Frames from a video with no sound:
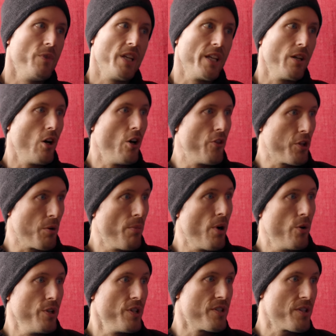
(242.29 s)
need all the
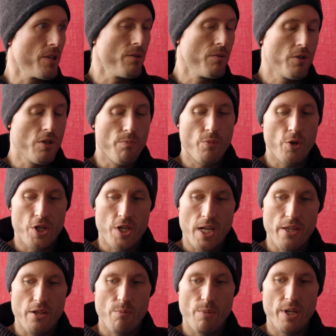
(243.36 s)
components that, that put it together.